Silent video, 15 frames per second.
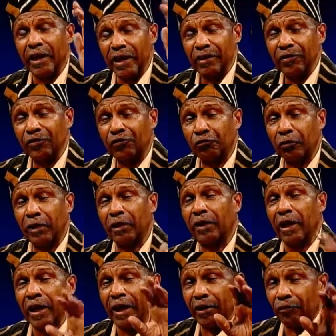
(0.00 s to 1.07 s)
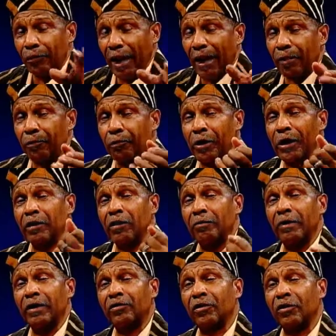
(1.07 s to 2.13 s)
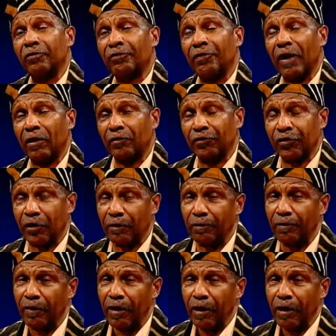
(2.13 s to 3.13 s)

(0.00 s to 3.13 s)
in the street and try to bring them into the fellowship.